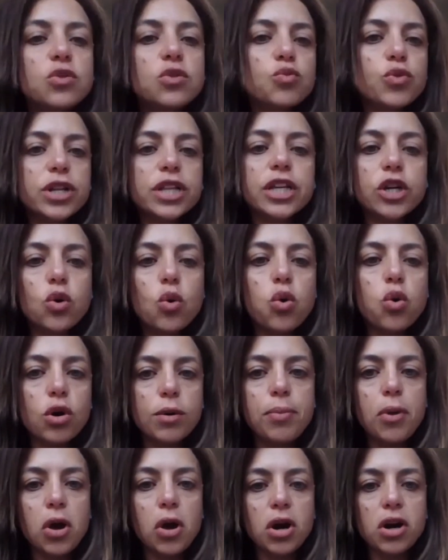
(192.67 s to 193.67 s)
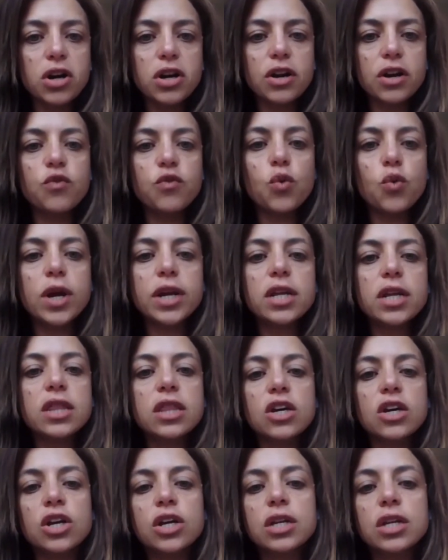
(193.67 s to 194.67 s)
and that's a really core part of
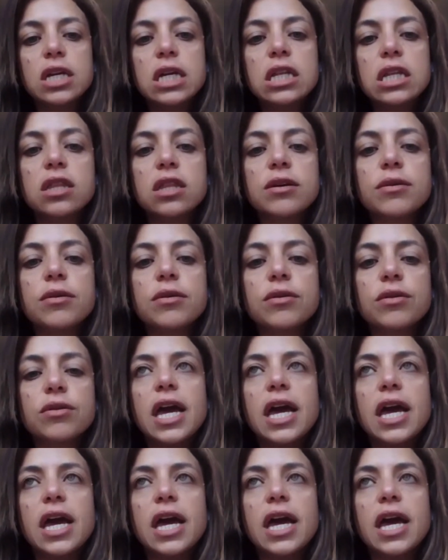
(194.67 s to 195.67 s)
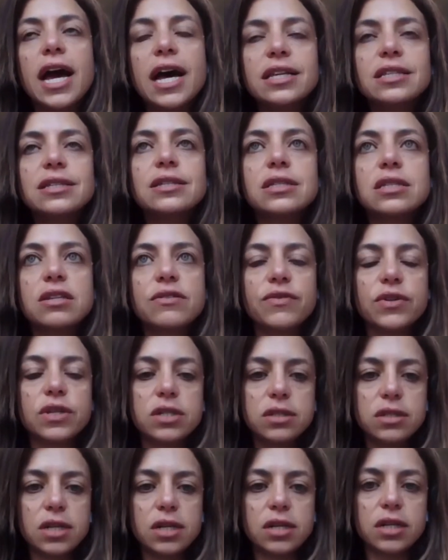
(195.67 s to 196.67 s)
what the the the essence
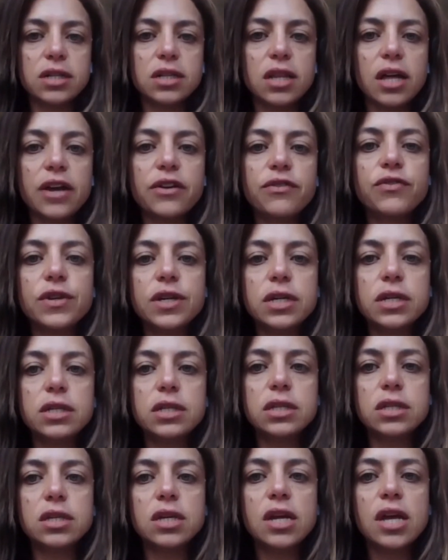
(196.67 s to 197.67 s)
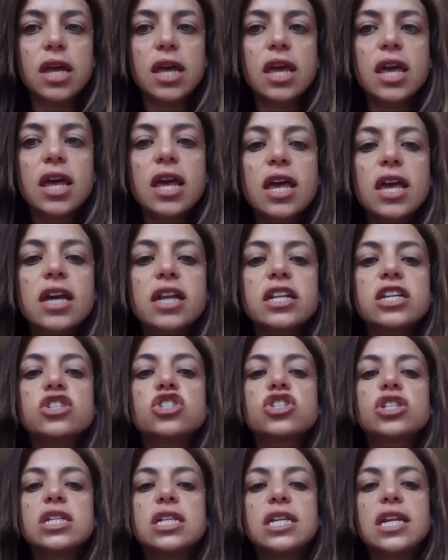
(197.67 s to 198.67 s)
of an ascetic life is
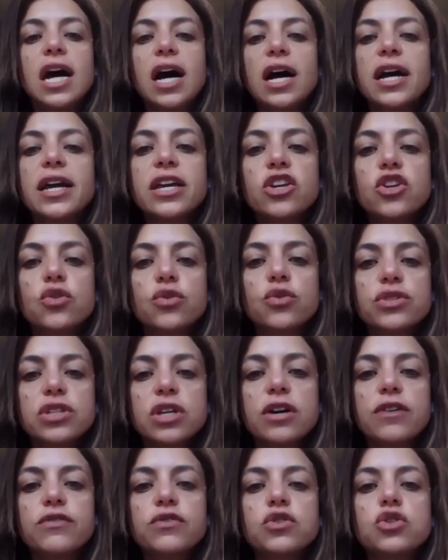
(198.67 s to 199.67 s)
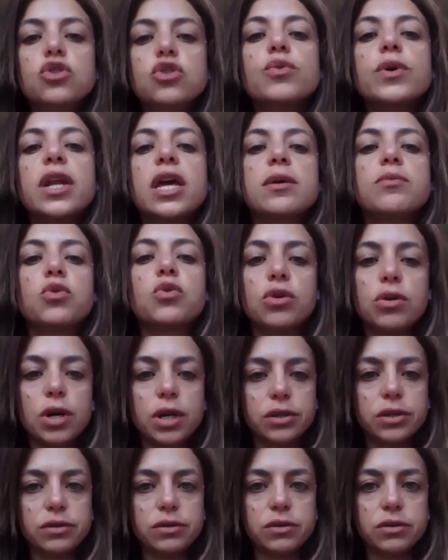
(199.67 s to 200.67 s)
it is denying yourself to
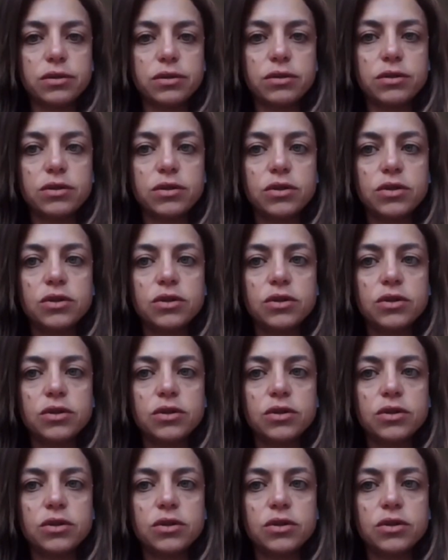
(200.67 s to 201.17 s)
enable christ